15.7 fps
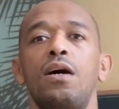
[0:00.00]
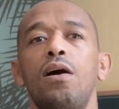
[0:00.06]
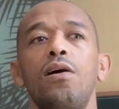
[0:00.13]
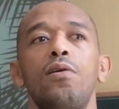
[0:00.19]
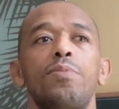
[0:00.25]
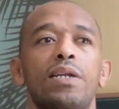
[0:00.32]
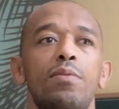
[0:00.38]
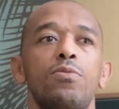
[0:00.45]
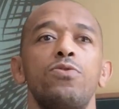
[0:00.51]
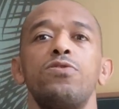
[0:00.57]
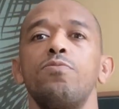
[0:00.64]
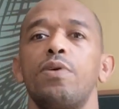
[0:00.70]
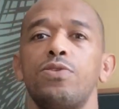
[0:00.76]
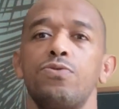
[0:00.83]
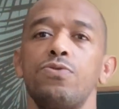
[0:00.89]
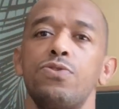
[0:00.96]
Oh, but I'm losing
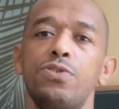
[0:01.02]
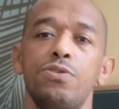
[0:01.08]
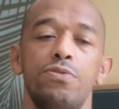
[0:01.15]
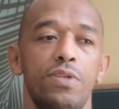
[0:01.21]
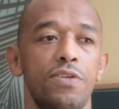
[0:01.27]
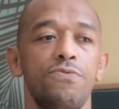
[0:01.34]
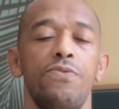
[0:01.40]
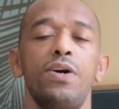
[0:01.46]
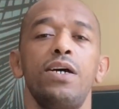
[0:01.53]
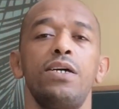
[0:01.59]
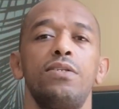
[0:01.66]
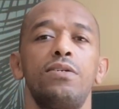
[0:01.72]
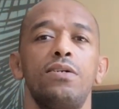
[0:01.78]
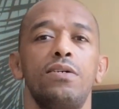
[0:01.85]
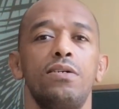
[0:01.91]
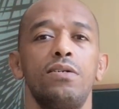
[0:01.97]
by 2-0. That's fine.
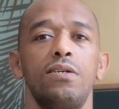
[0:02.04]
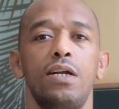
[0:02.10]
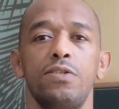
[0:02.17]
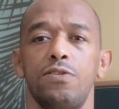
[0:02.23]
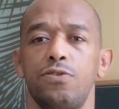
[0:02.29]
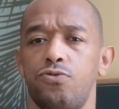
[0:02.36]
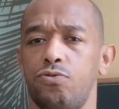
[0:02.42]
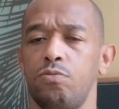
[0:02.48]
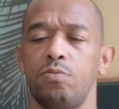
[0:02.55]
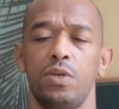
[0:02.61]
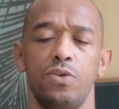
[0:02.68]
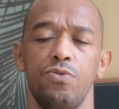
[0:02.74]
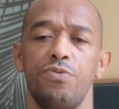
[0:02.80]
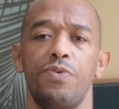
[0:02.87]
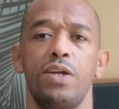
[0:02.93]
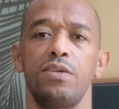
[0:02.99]
Let's assume that
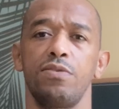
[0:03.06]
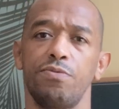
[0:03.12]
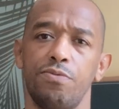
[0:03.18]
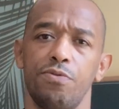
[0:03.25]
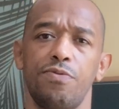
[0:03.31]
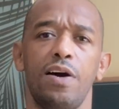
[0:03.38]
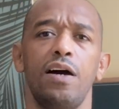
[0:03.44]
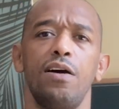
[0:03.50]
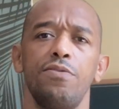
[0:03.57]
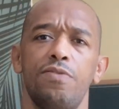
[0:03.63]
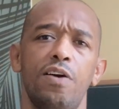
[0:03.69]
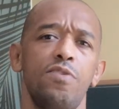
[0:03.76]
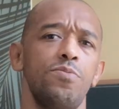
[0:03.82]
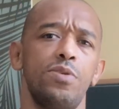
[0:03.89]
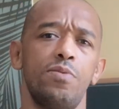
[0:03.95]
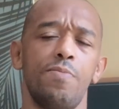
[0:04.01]
you're fighting for a
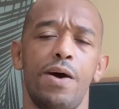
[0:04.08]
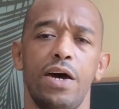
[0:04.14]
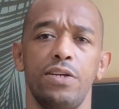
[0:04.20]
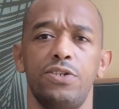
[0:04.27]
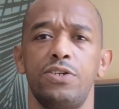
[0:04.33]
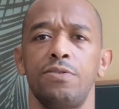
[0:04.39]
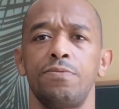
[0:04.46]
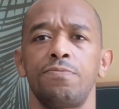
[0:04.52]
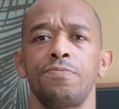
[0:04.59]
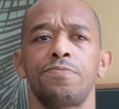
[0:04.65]
5-minute match.